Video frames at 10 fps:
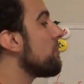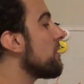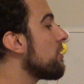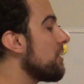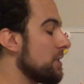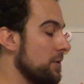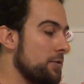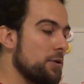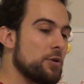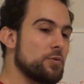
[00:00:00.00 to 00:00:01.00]
because the
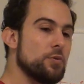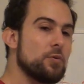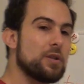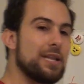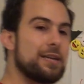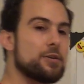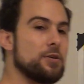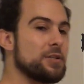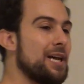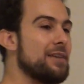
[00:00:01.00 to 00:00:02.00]
third root letter
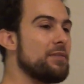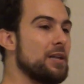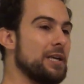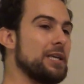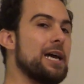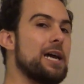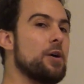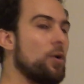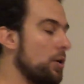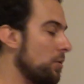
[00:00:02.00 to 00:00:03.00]
is either a
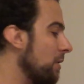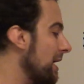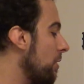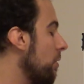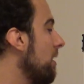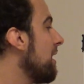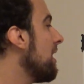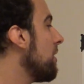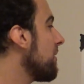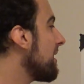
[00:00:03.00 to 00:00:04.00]
yeah or a well.
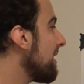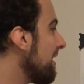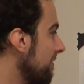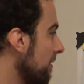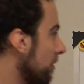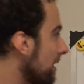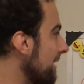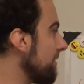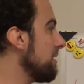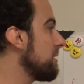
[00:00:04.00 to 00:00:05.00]
We can have a look
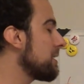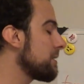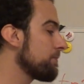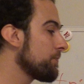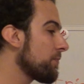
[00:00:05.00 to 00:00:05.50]
at this.